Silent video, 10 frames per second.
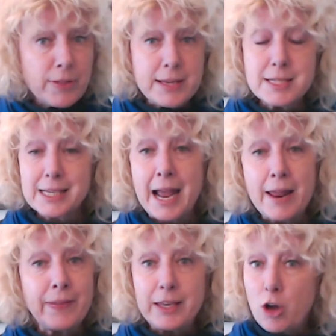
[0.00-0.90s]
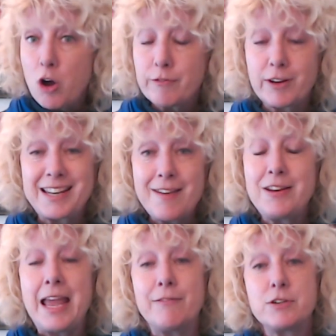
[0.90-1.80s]
They scan, they can't find
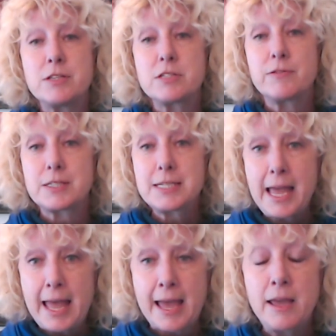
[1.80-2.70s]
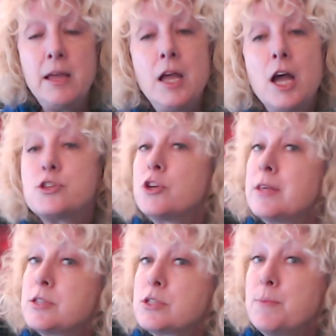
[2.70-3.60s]
any evidence of a tear. And so
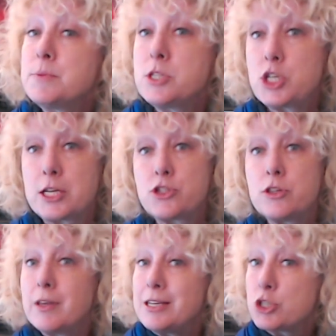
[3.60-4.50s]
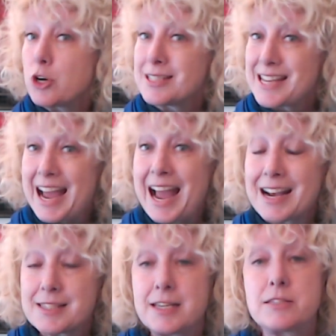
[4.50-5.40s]
there's some suggestion that in trying to
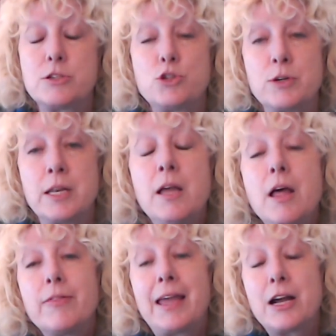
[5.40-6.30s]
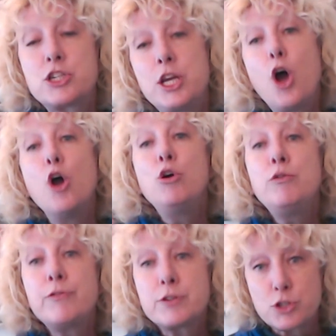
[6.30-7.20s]
access the joint, they actually
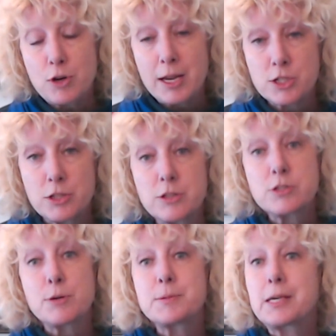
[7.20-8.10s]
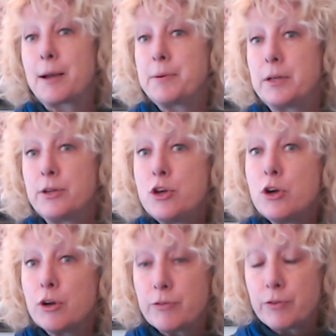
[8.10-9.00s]
overstretch the subscapular
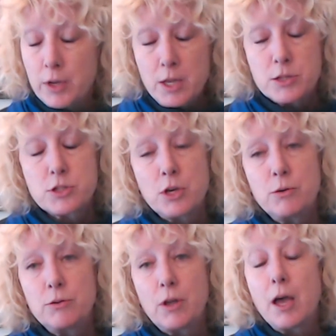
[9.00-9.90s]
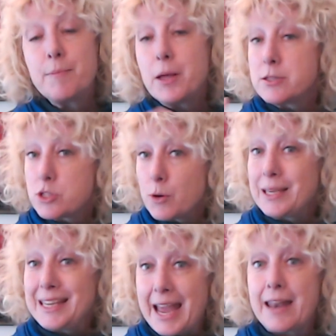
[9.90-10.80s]
nerve. So, and so
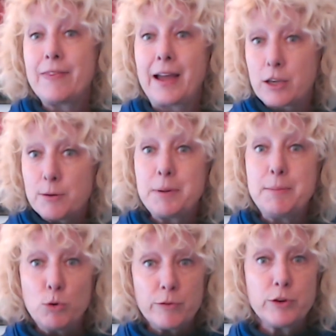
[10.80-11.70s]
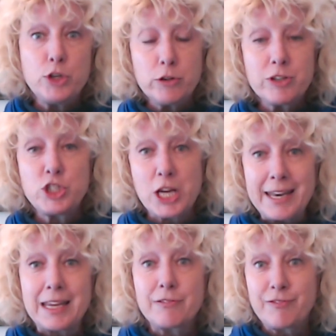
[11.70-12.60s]
again, that can be more of a
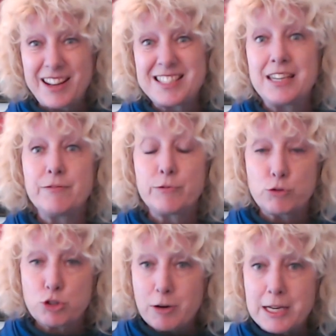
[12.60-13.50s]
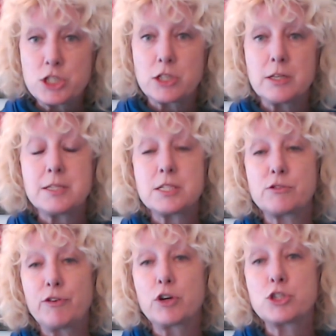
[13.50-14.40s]
neurogenic fatty infiltration and
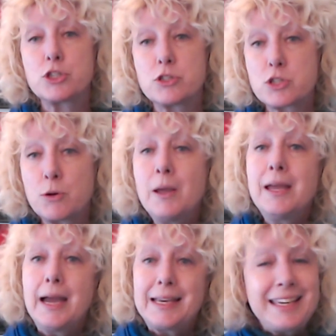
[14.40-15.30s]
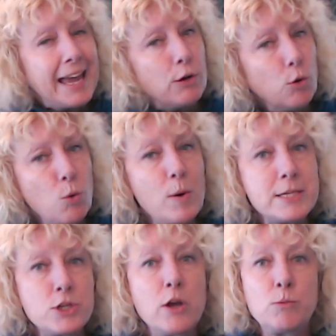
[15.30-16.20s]
dysfunction. So again,
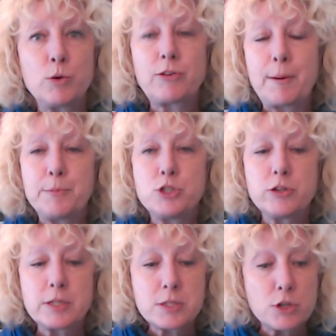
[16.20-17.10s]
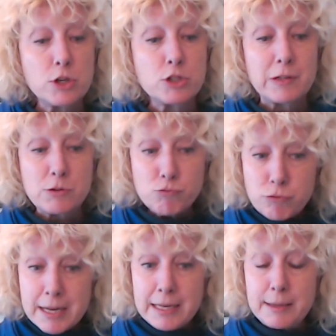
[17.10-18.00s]
always knowing what's happened during surgery is
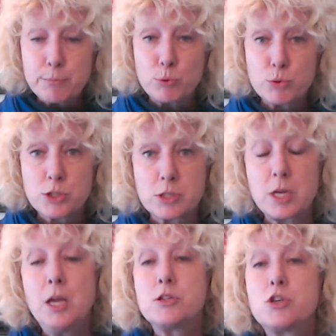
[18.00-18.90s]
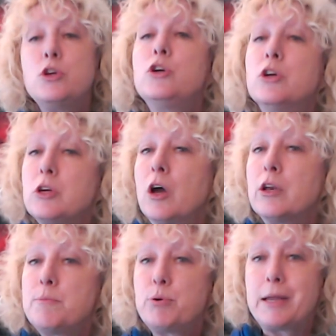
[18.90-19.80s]
really important, so you can kind
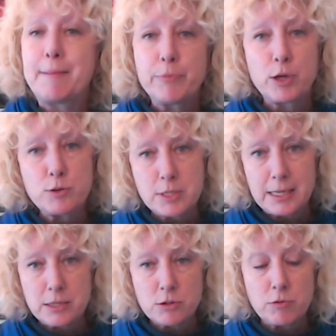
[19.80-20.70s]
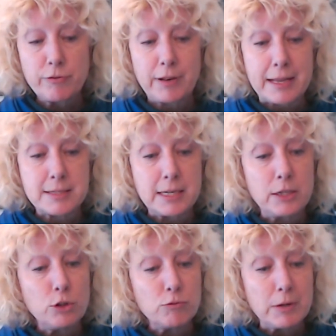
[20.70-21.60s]
of preempt those things and reflect it
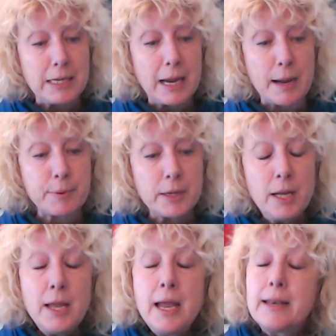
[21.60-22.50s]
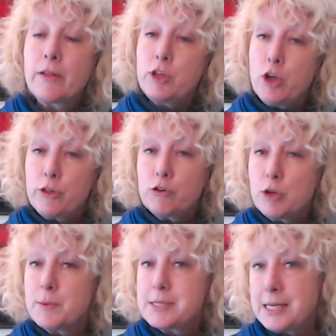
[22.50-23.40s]
in your rehab. Now, the other
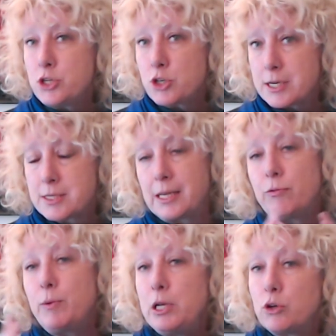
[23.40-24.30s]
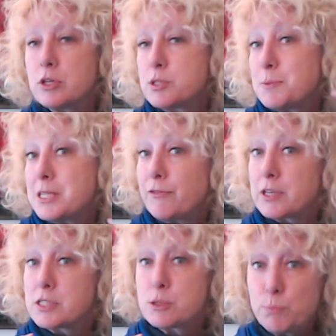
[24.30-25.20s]
group that's interesting, if we look at
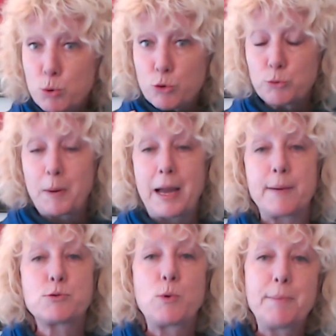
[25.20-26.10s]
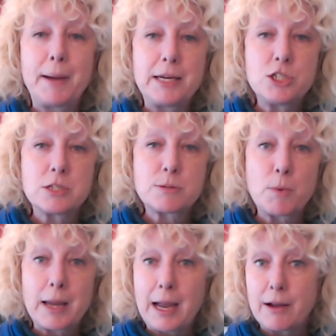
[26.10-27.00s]
specific sports, perhaps where patients
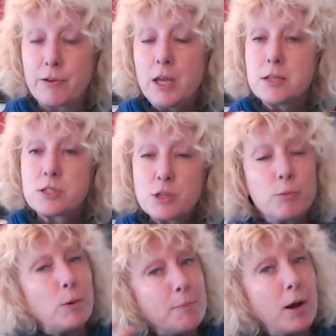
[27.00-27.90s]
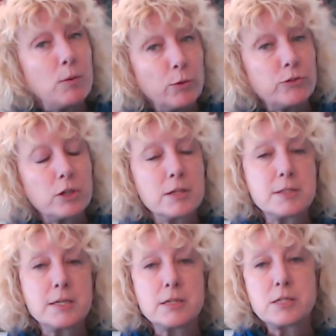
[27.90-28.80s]
might have, we might want to
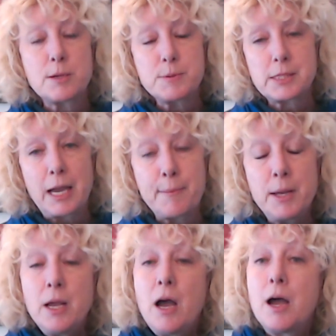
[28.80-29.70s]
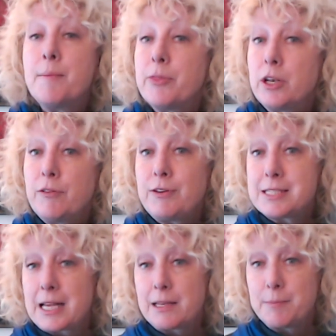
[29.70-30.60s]
consider subscap. The lovely
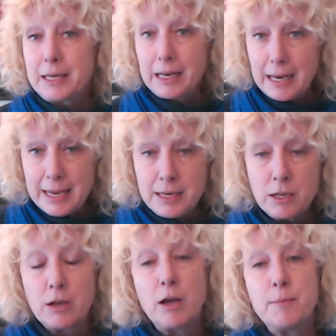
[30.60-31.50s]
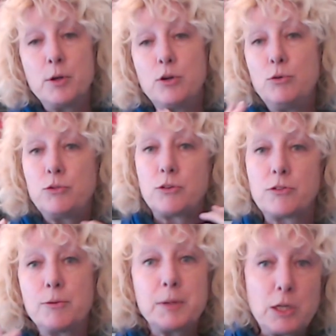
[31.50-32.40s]
Sally McLean, who's
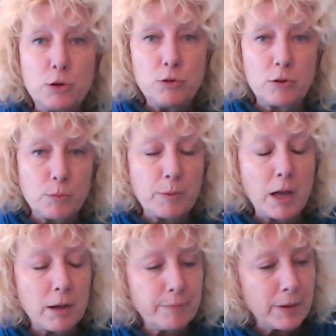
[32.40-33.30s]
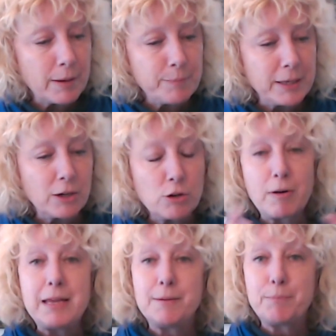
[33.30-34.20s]
somebody who's been a
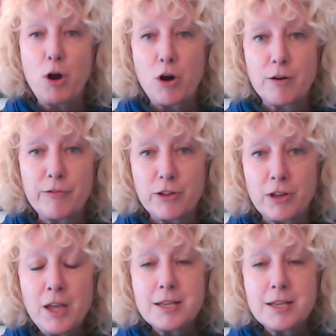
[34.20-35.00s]
great part of the